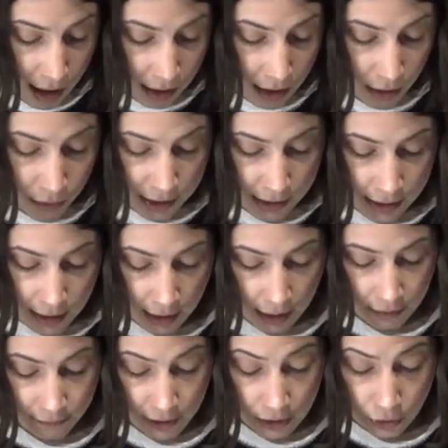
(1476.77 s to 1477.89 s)
there was
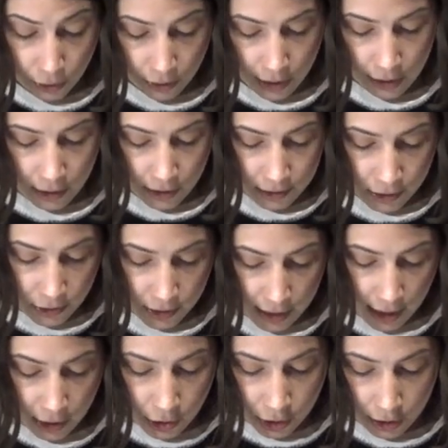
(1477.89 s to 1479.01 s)
the Victorian
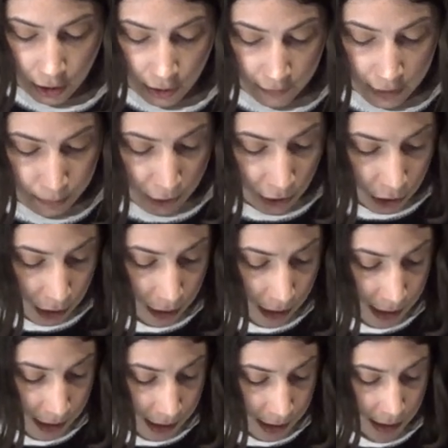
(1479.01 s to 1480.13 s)
Association of
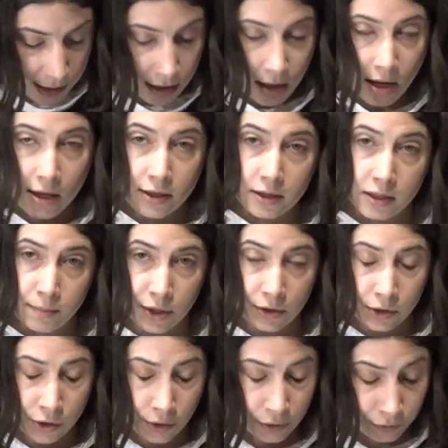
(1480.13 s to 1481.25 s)
Spiritualists, the
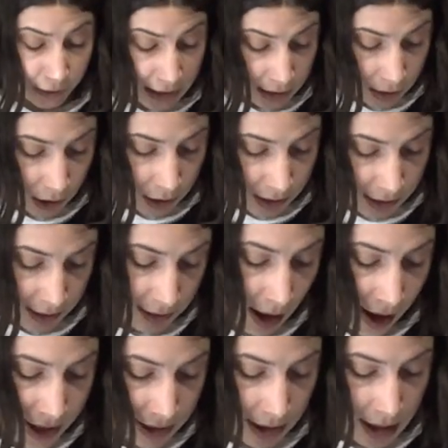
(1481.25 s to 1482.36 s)
Spiritual Research
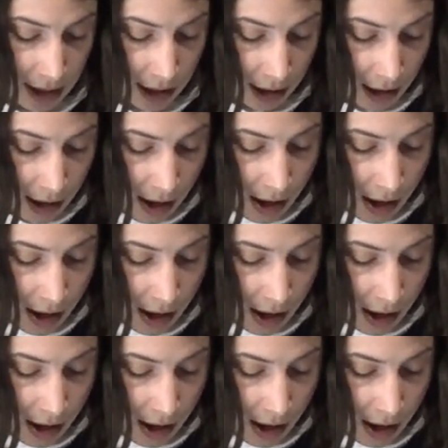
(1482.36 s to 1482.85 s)
Society,